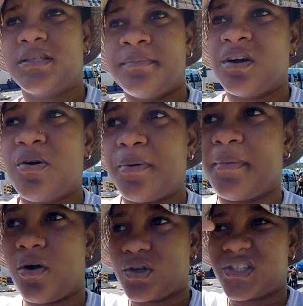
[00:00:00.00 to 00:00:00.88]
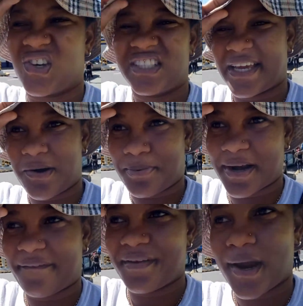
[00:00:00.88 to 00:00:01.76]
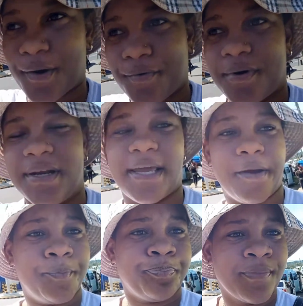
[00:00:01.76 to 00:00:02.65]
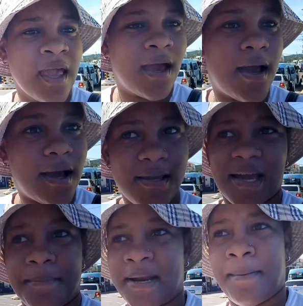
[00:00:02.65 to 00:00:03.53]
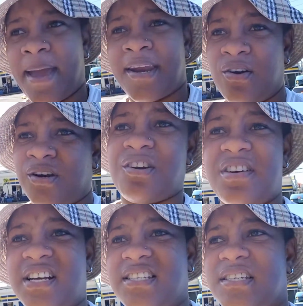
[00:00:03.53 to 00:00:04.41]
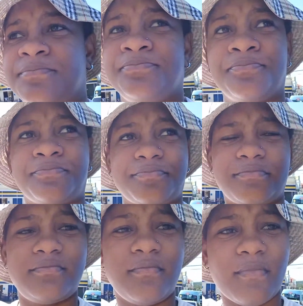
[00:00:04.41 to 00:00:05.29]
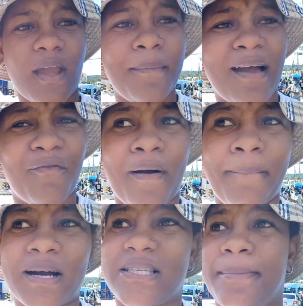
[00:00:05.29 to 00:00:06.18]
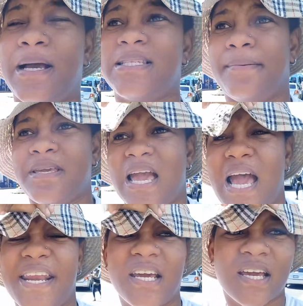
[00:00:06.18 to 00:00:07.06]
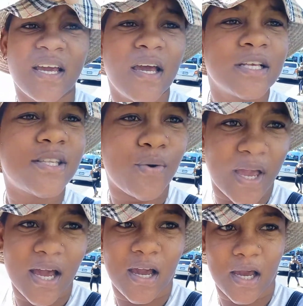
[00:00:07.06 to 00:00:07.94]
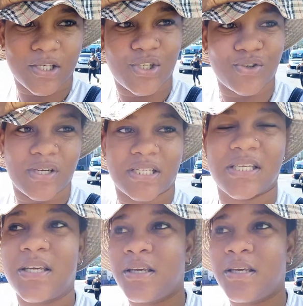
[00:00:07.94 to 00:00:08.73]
So me I go for my cousin to take up on a fear on them. You're coming out buy none, you're crazy. I mean, I have one box of mass on my yard, so we are going to Cox Street.